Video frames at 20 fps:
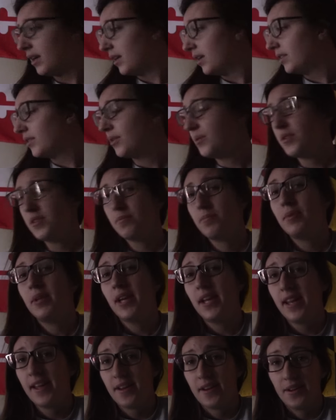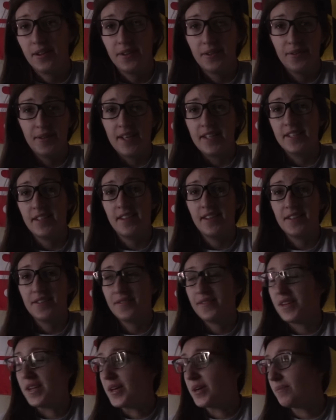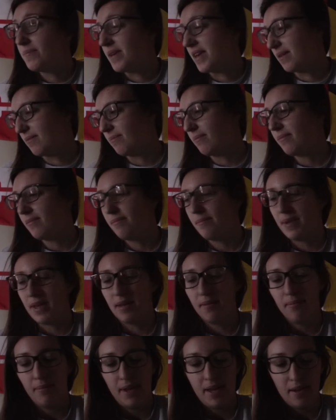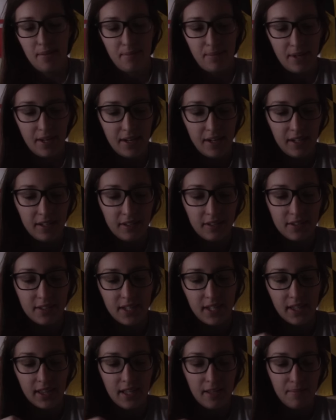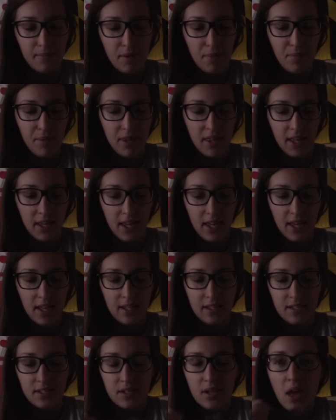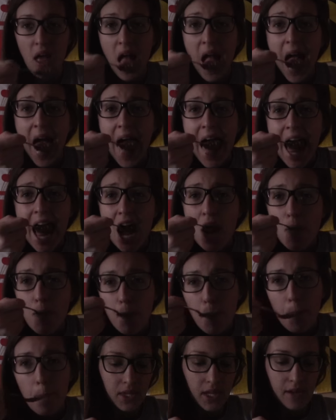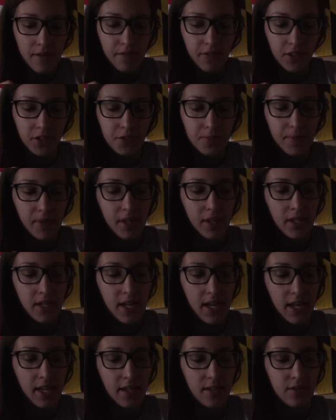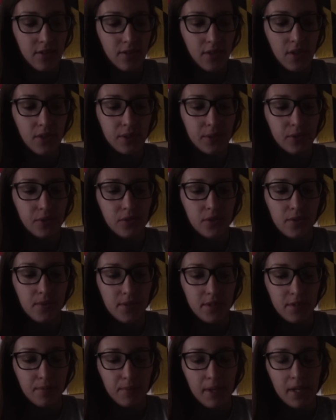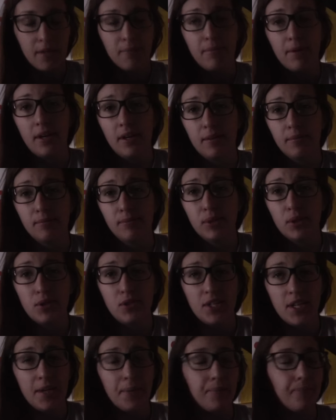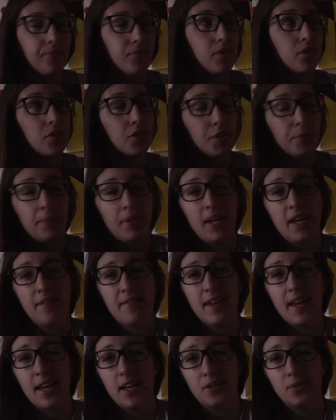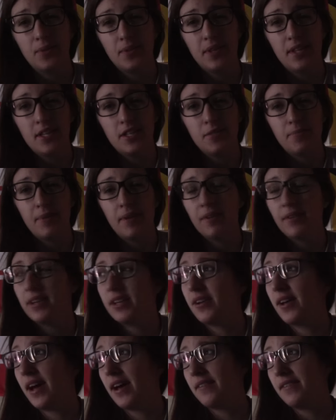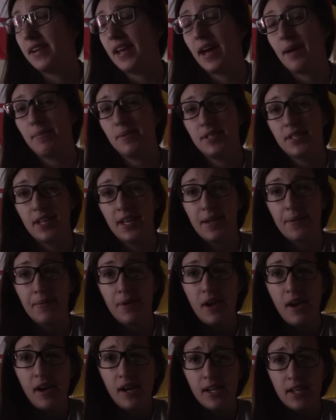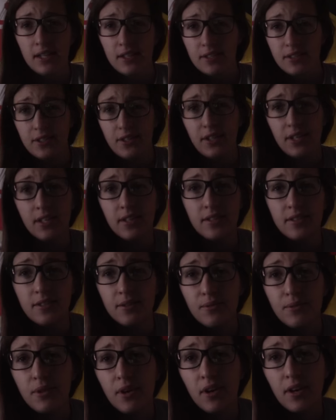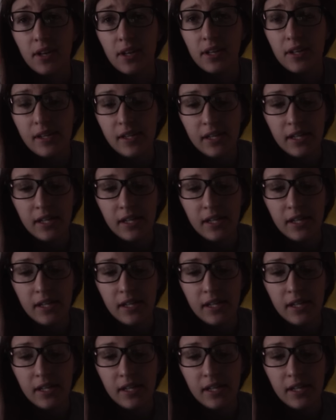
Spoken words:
So I wasn't planning on the rest of this video being me in bed, but it looks like that might be the case. First meal of the day is oats with some peanut butter and protein. Normally I have eggs with this, but I really don't have an appetite. Sorry it's so dark.